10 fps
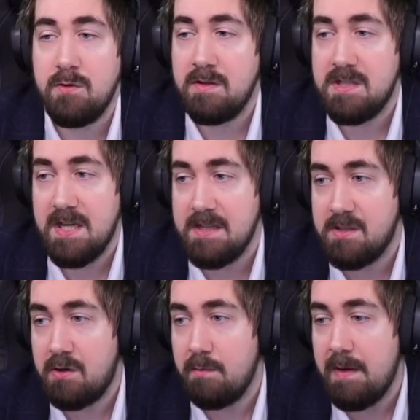Chains
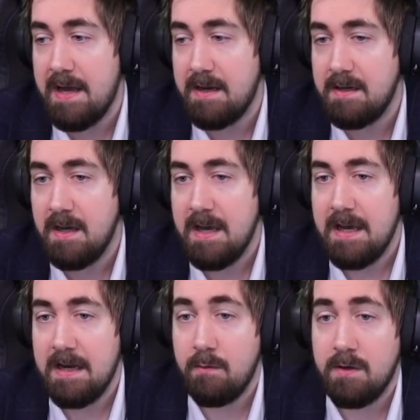of Command
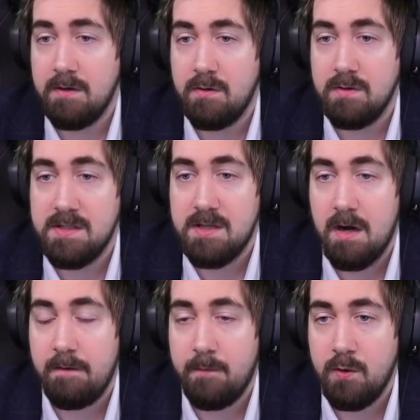and I want to do a
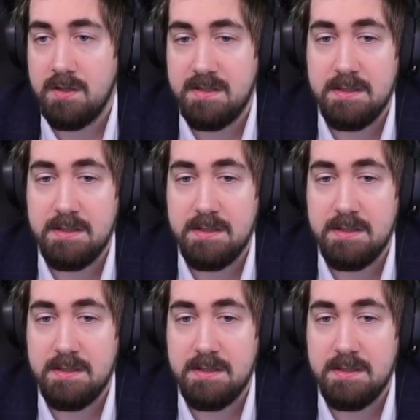Starforge.